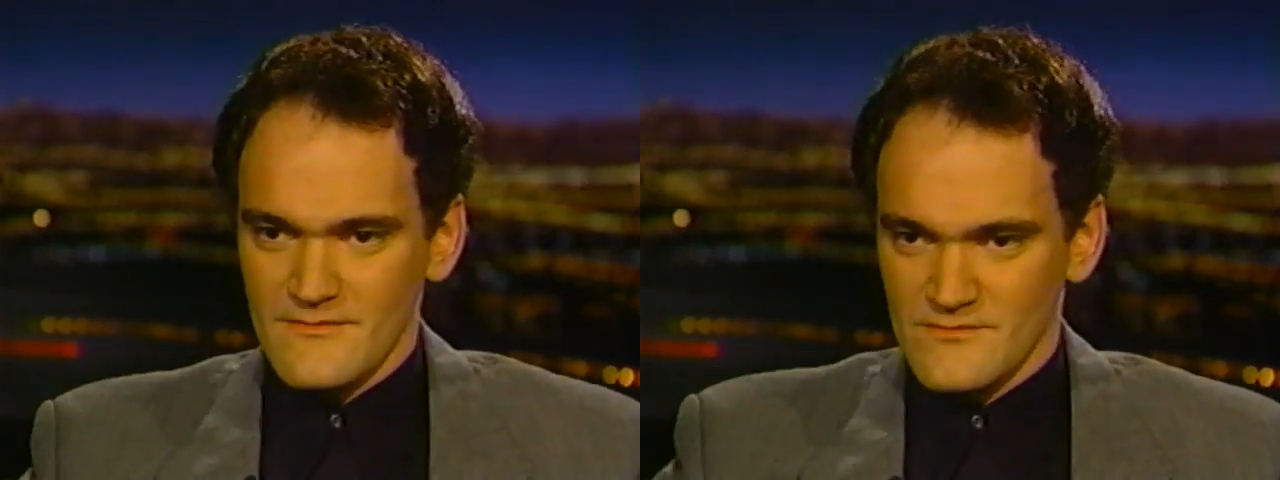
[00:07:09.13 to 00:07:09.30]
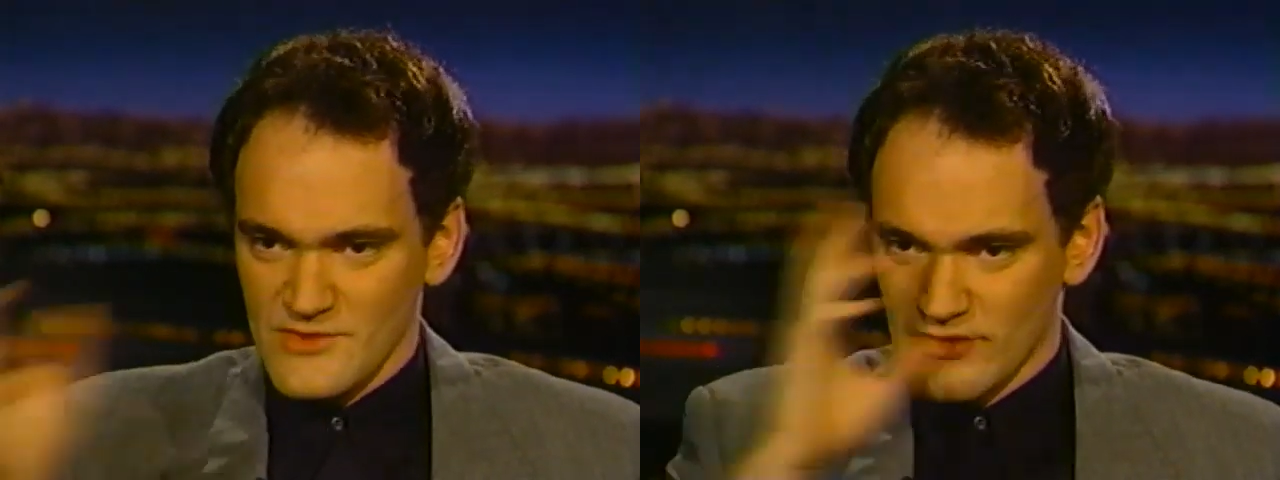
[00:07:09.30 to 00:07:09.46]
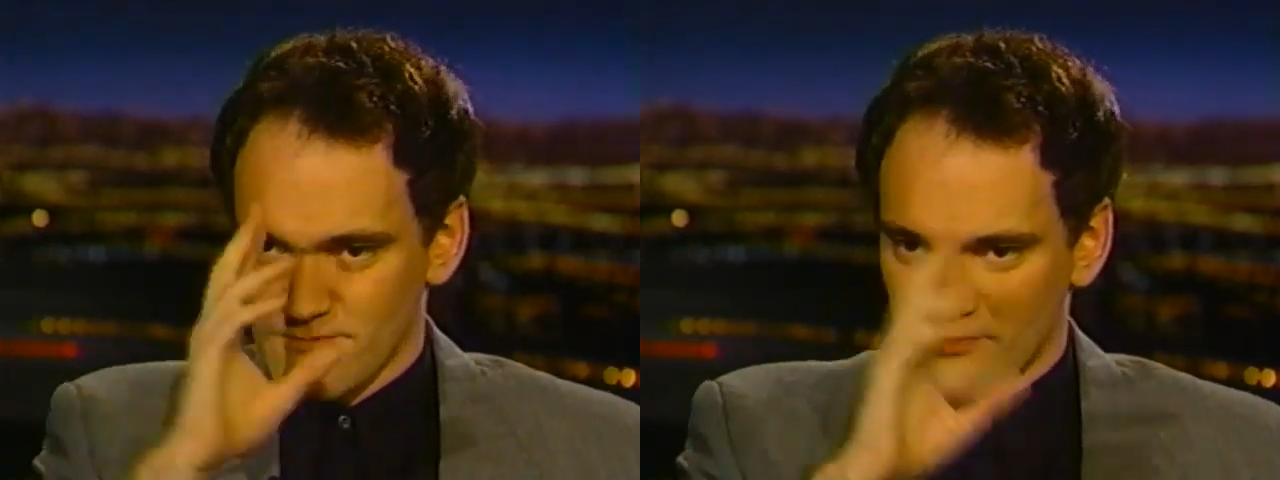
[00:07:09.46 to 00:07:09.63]

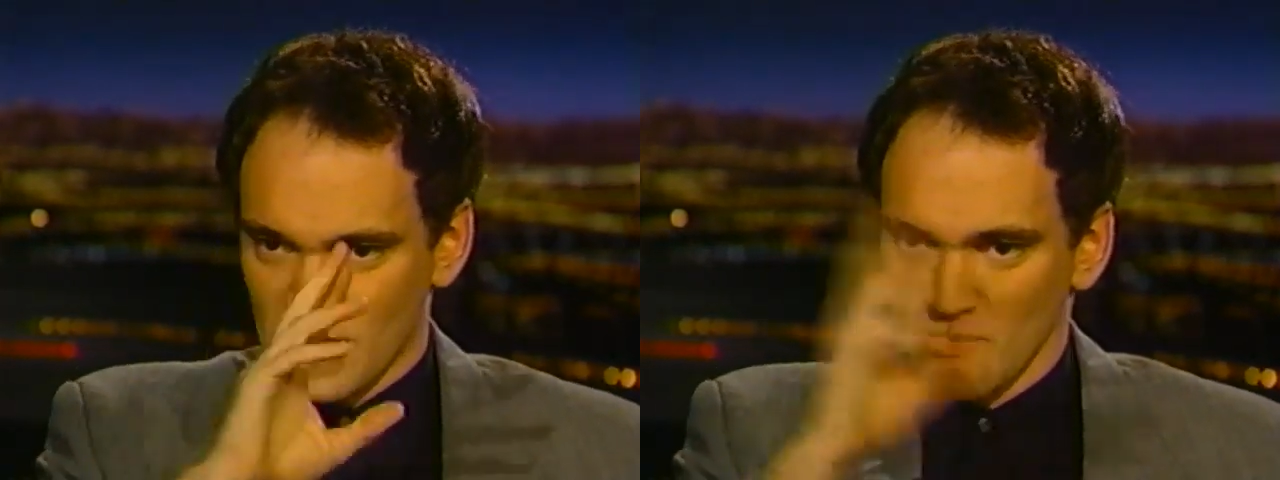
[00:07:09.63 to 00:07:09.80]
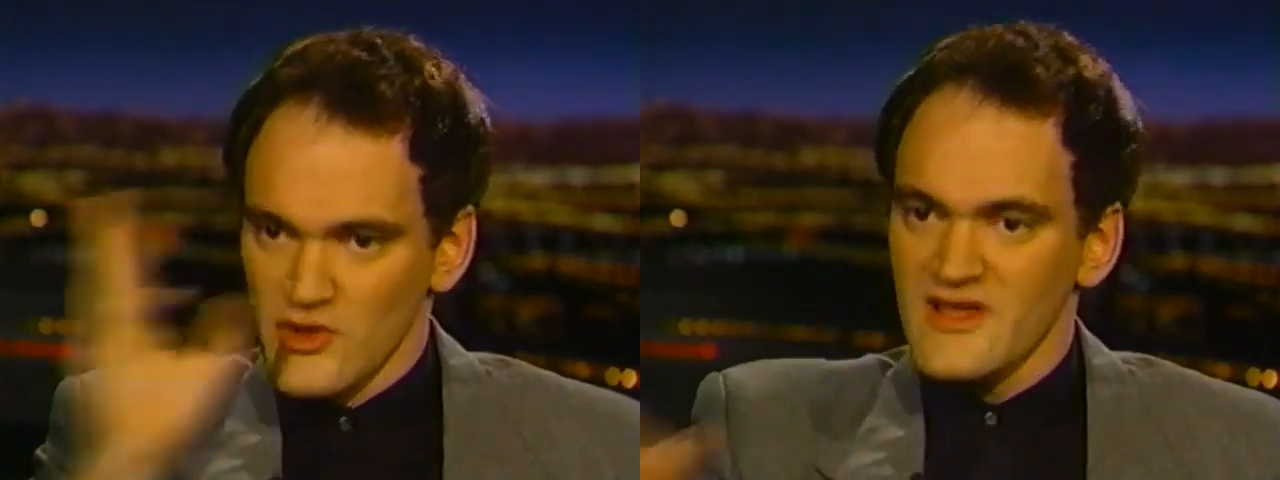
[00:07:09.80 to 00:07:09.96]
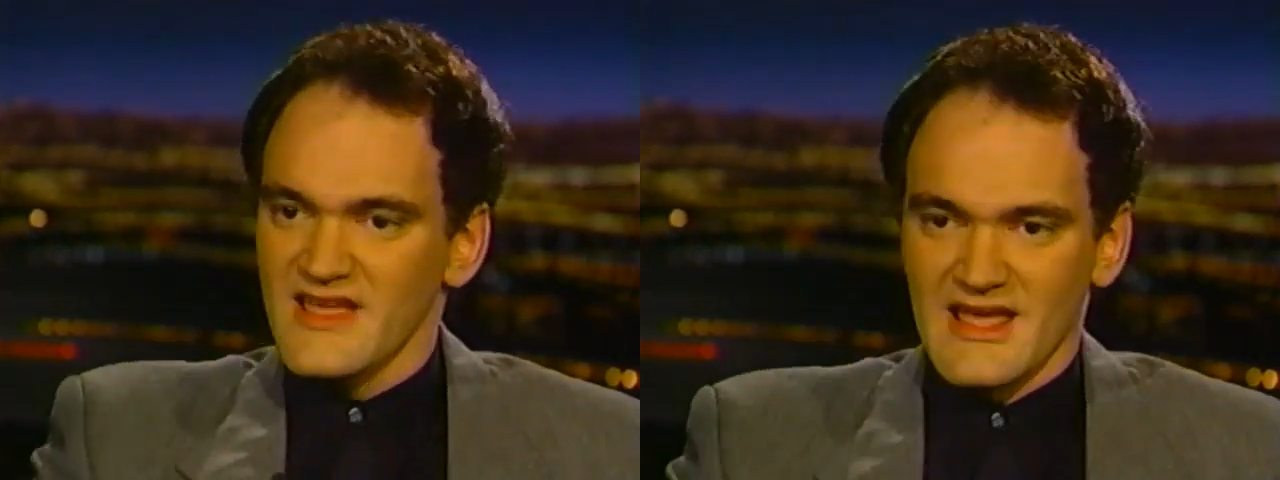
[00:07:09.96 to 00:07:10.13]
you're
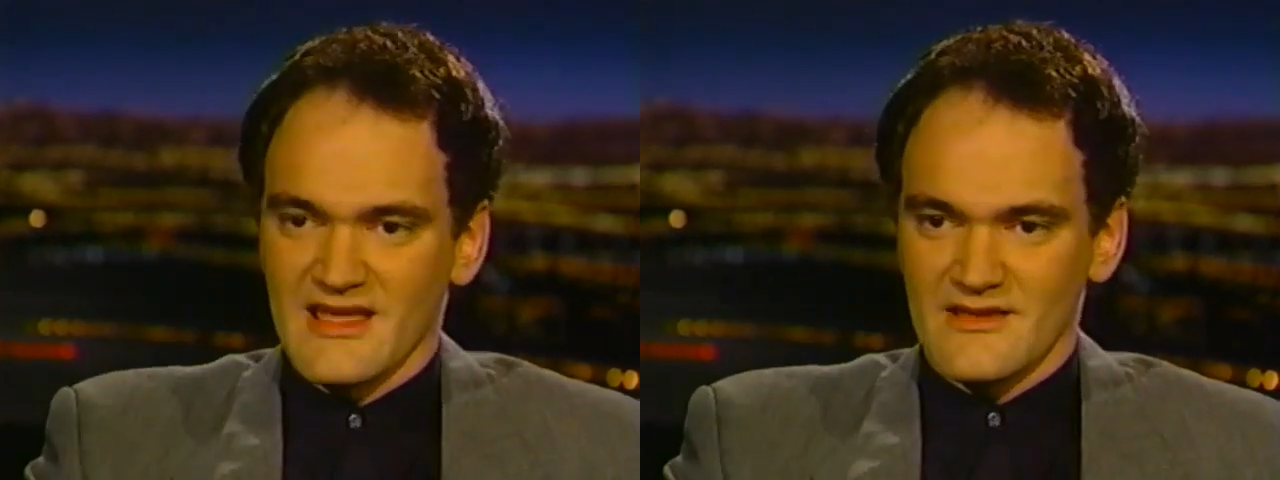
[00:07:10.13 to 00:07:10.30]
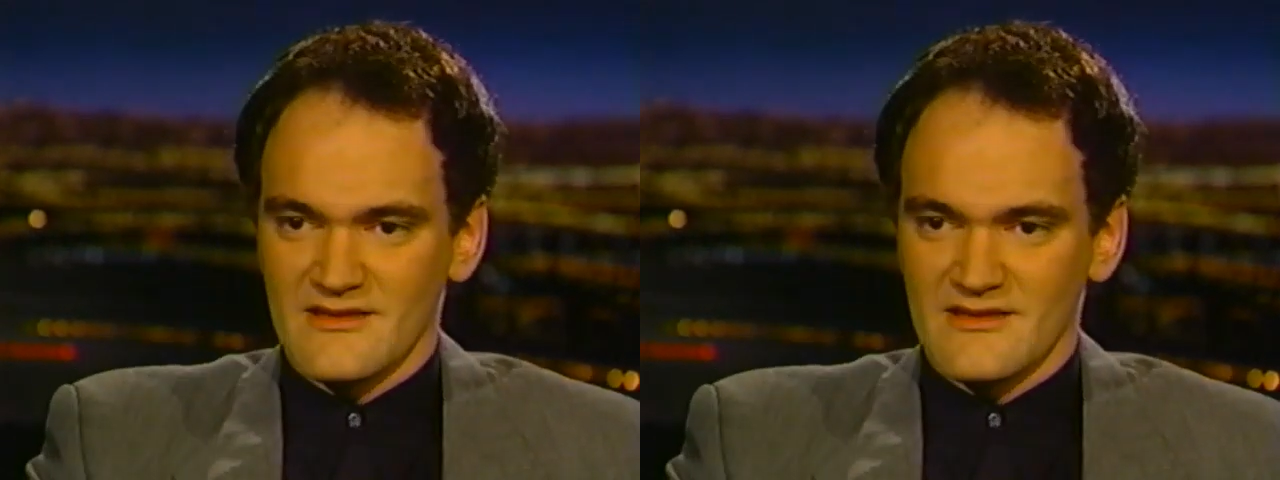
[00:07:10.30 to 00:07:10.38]
looking